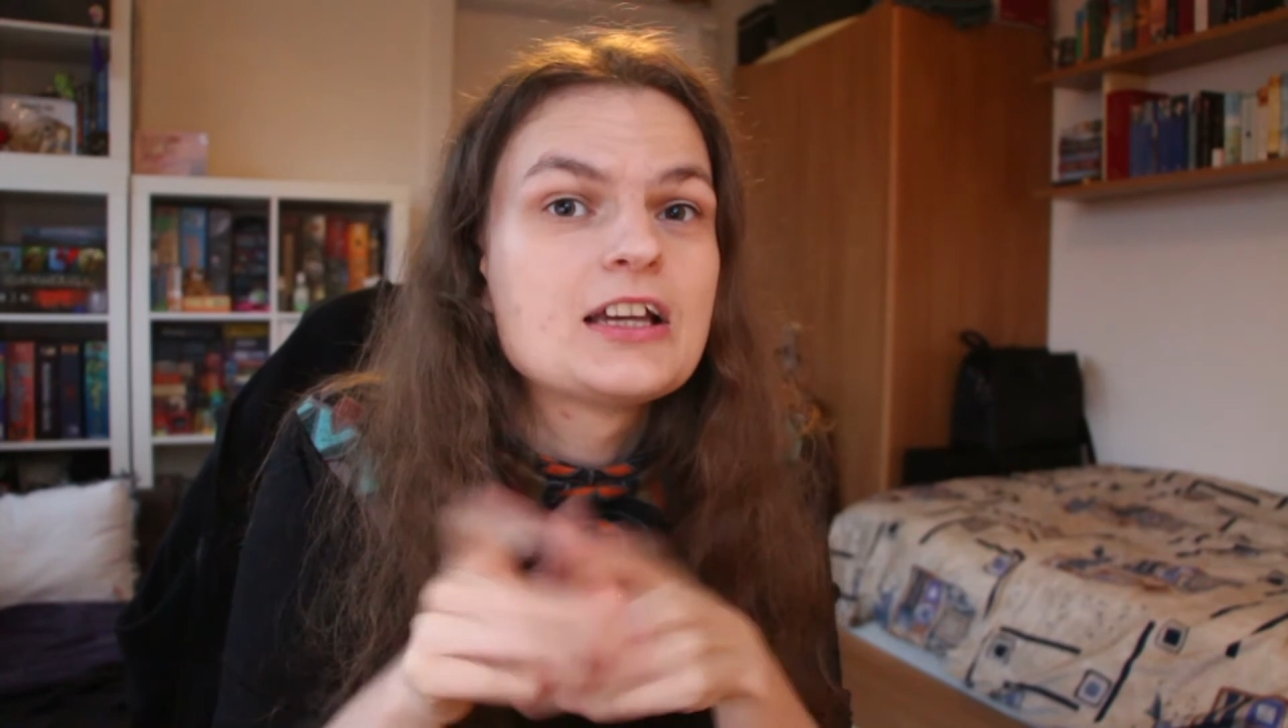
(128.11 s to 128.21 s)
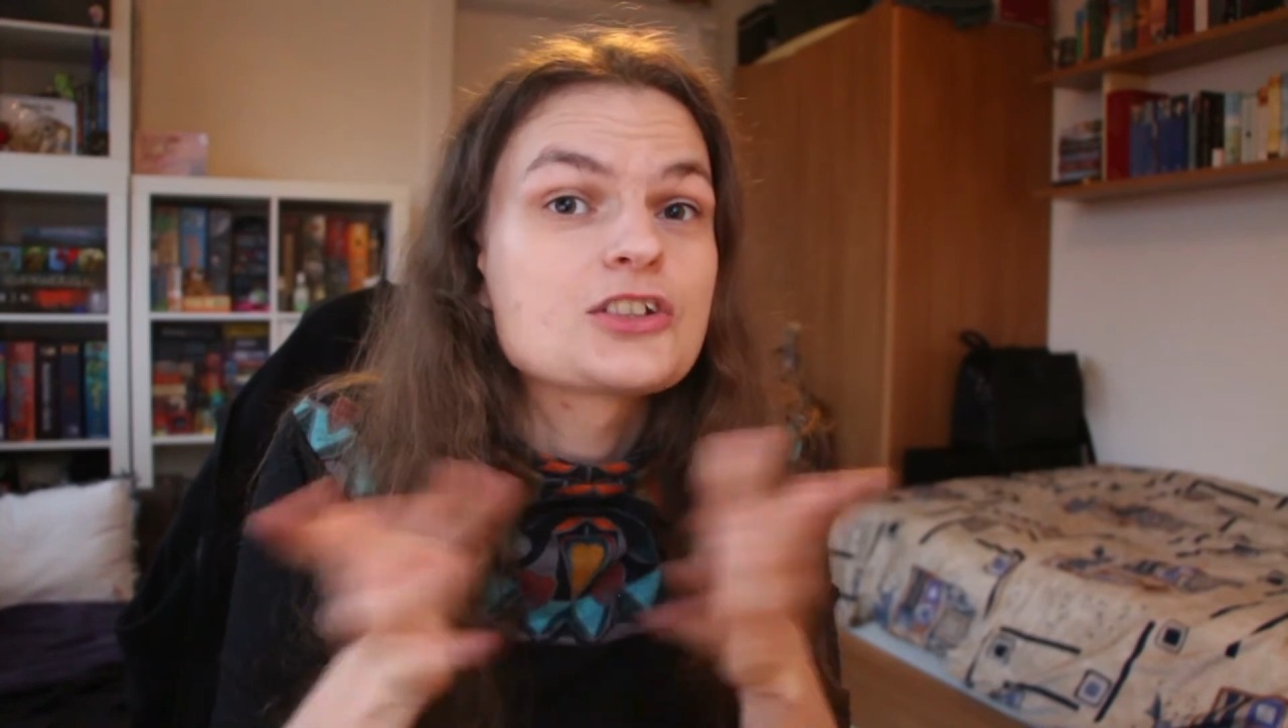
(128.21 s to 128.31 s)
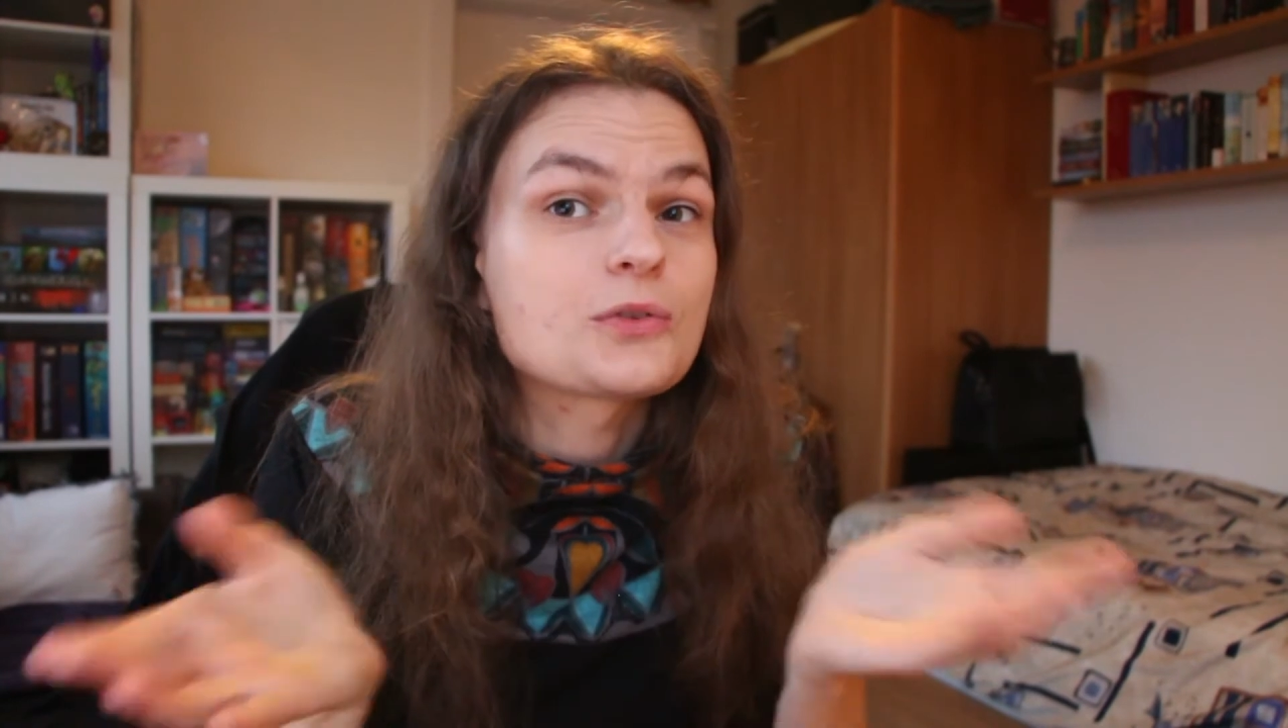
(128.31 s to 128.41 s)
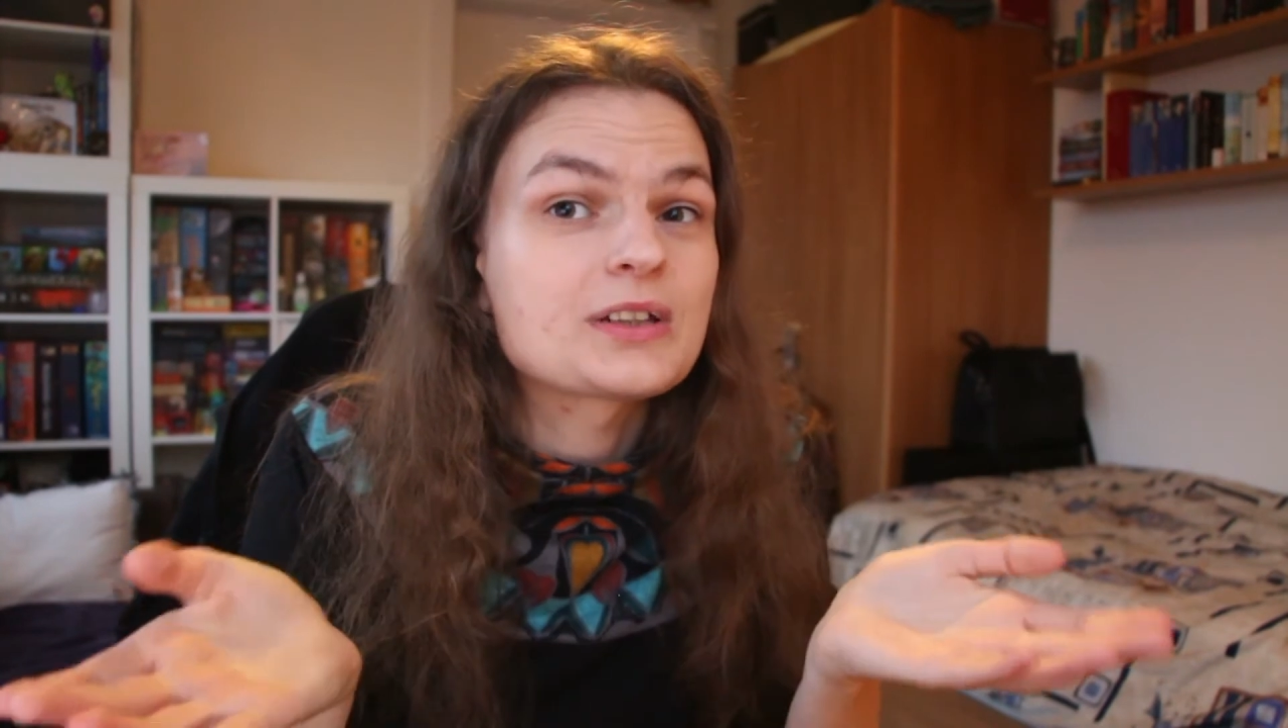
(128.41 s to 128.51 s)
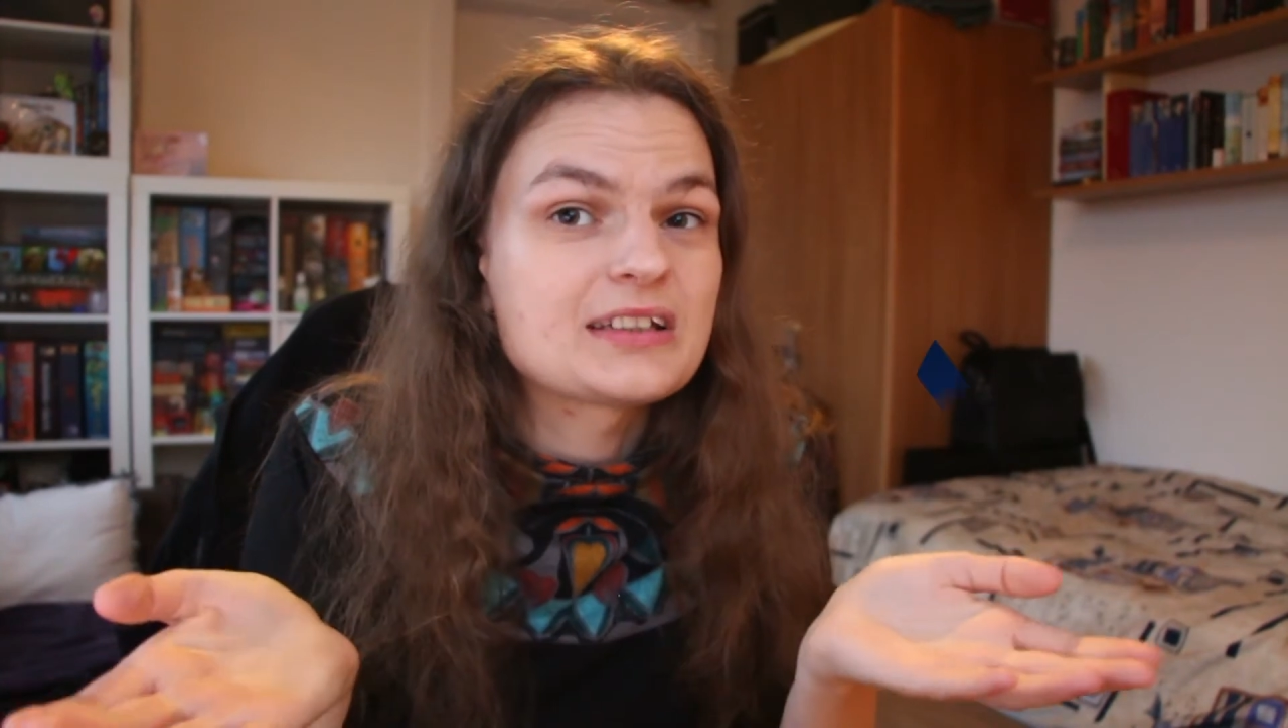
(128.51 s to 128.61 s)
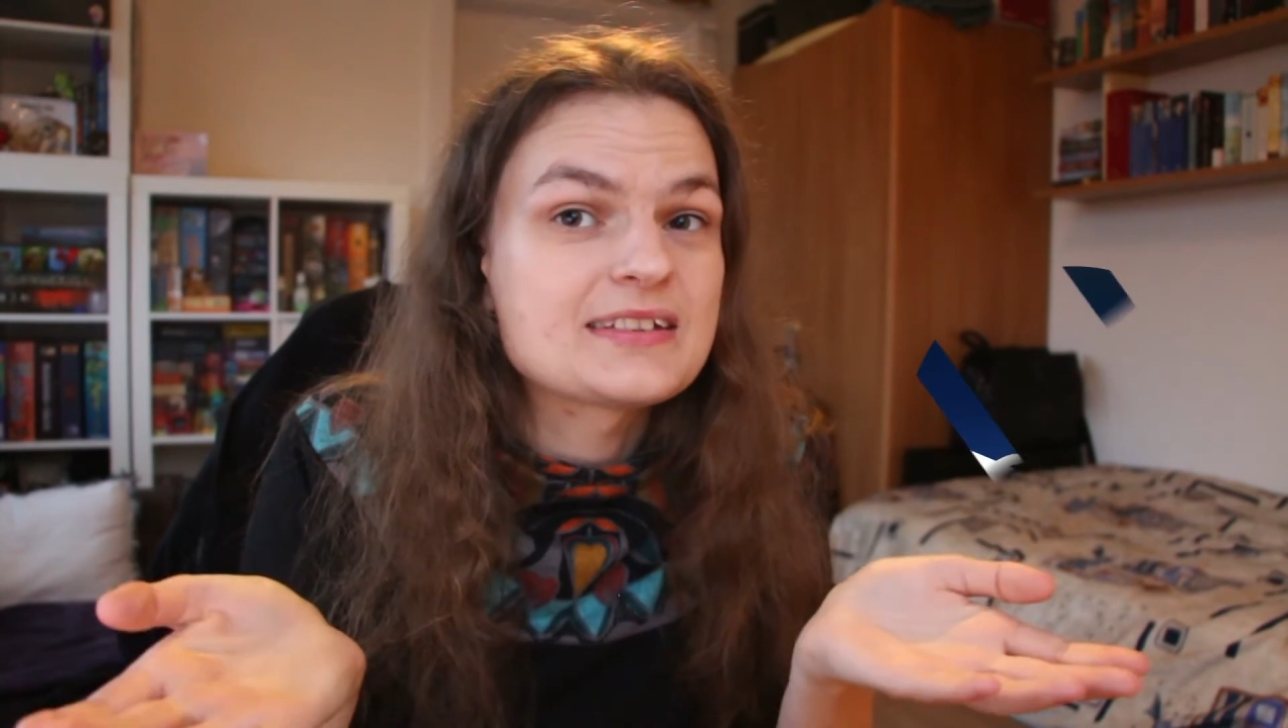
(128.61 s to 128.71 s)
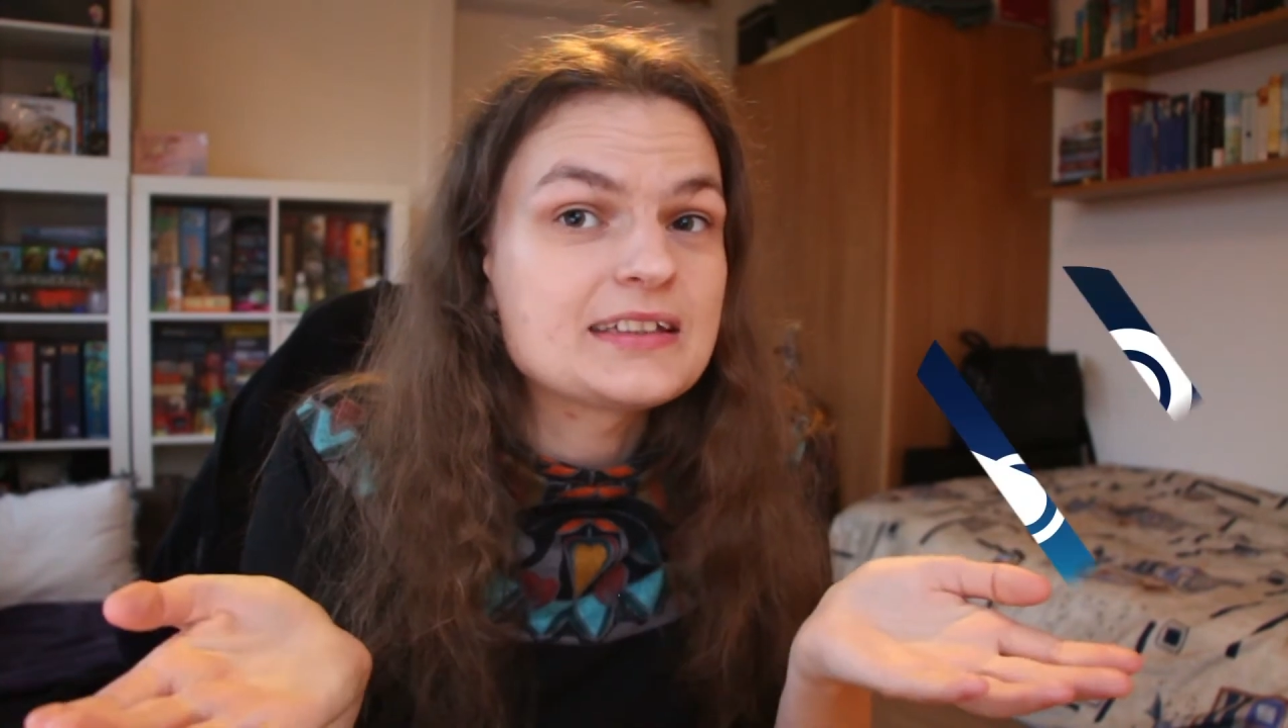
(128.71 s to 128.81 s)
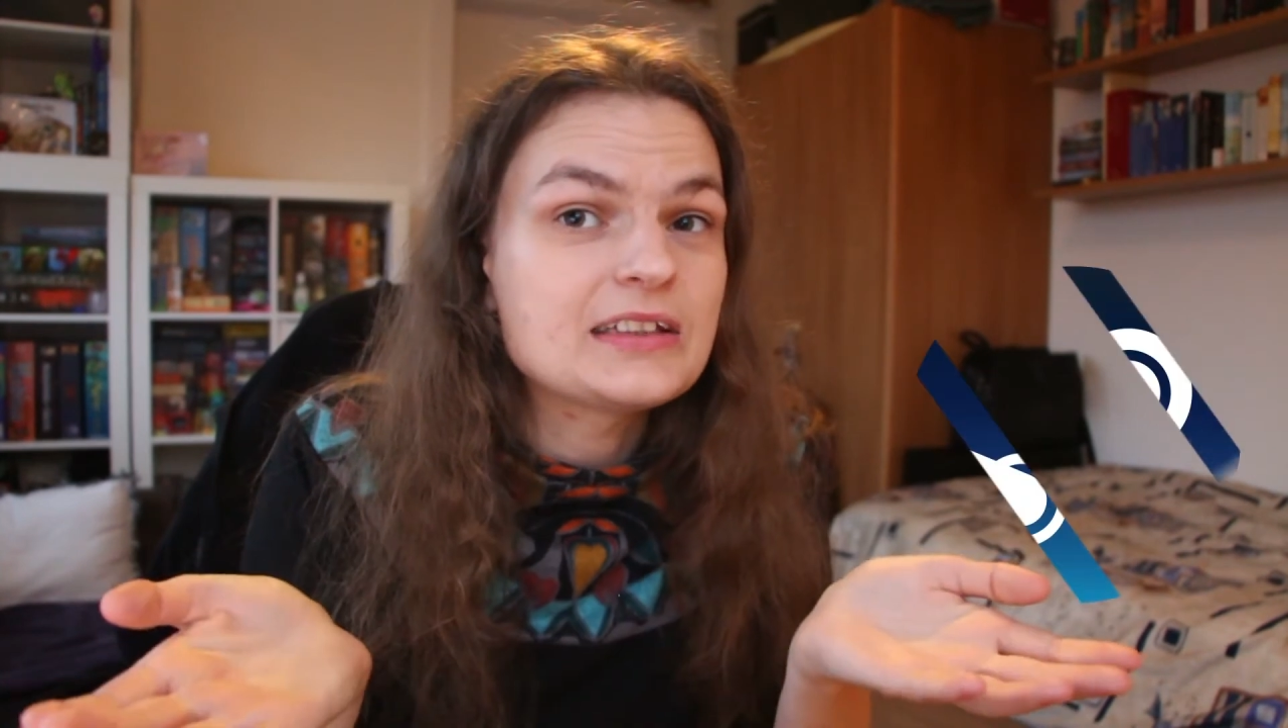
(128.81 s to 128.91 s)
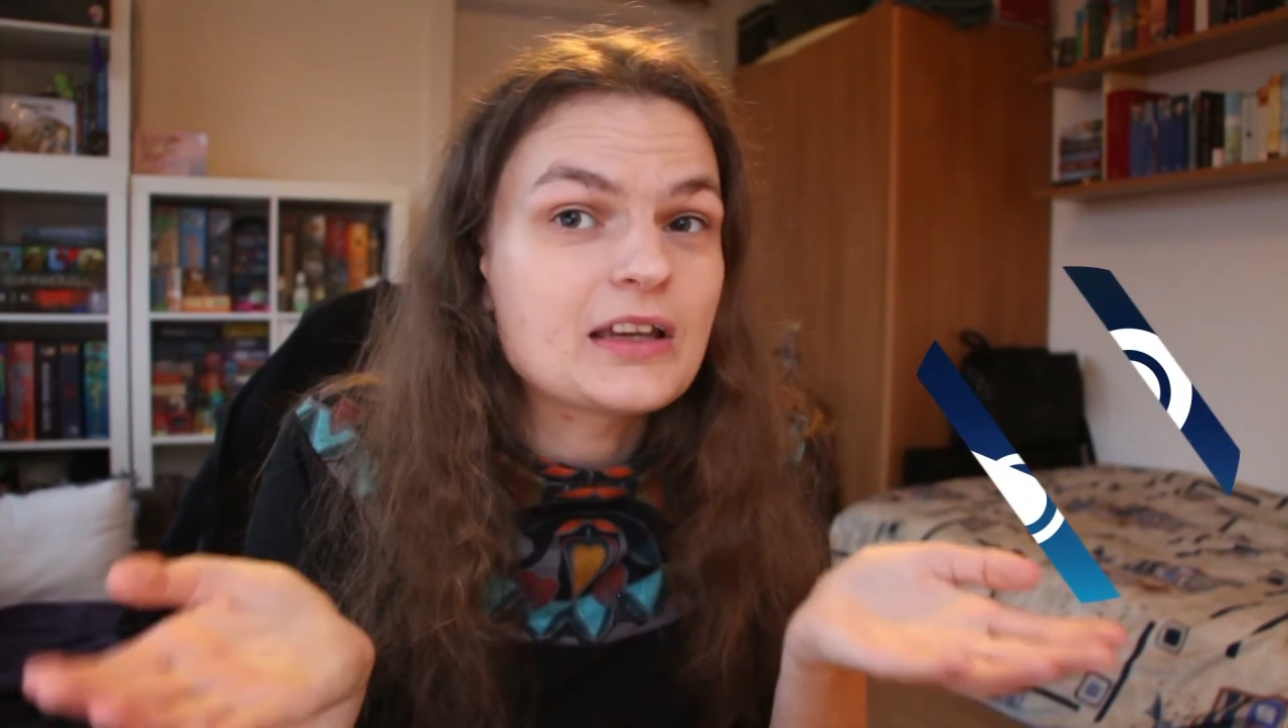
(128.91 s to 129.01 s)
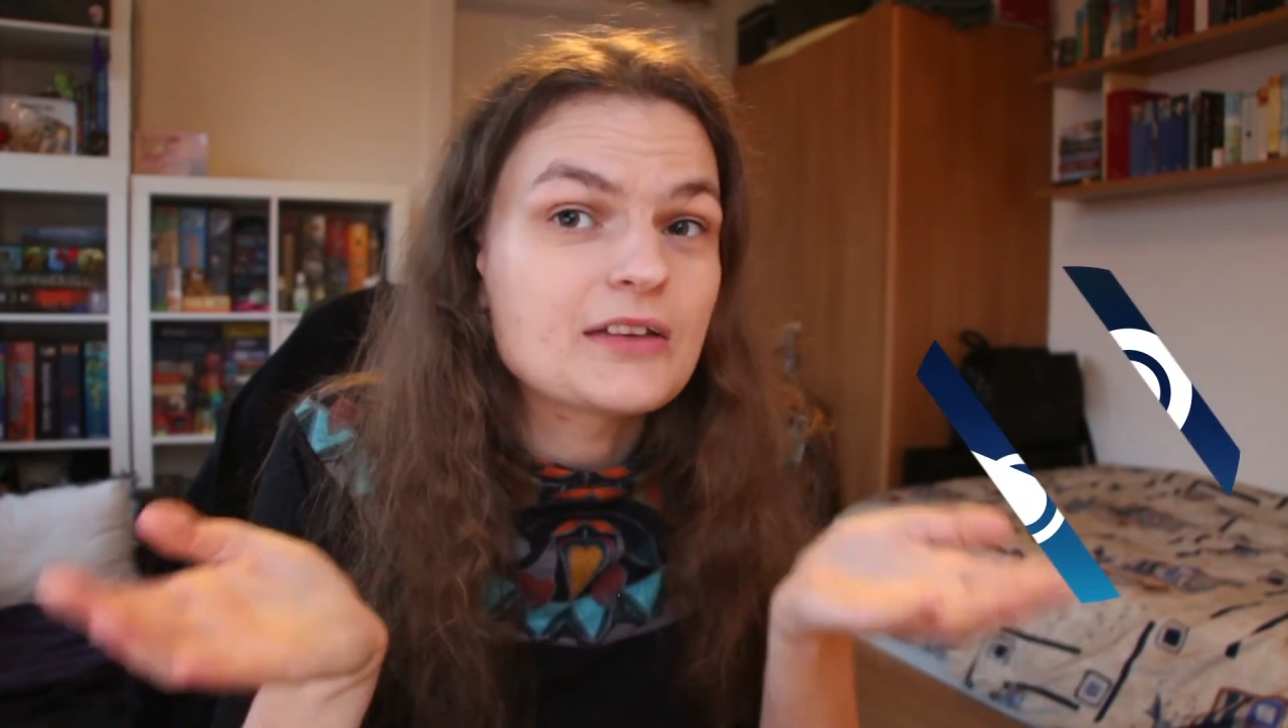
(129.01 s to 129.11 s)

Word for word: so you can see